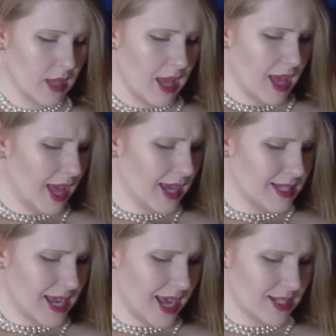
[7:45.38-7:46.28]
Hey
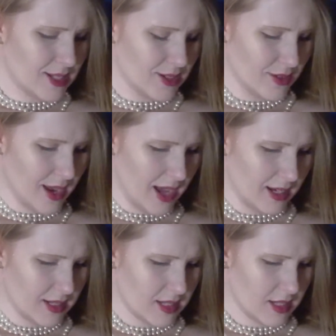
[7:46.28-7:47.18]
day, sir
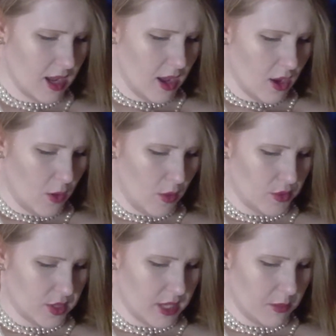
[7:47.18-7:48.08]
knight, quoth
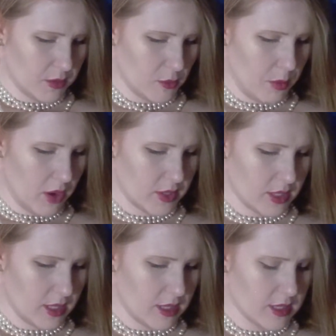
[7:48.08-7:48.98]
the damsel
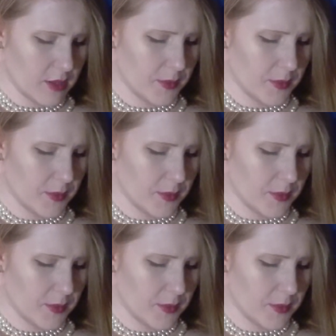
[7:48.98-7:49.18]
Parcenet.